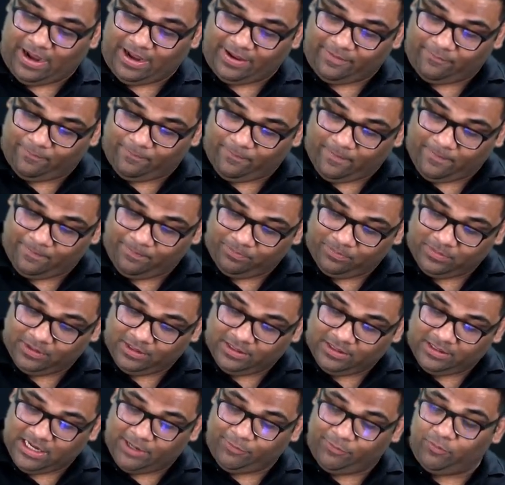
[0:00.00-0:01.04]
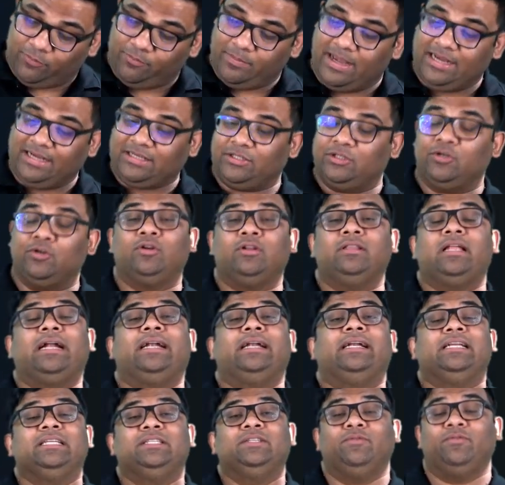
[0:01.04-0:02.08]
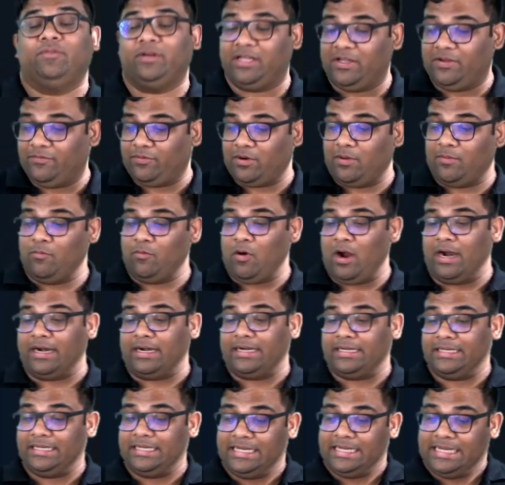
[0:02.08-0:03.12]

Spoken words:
You have to make sure that it is free from what?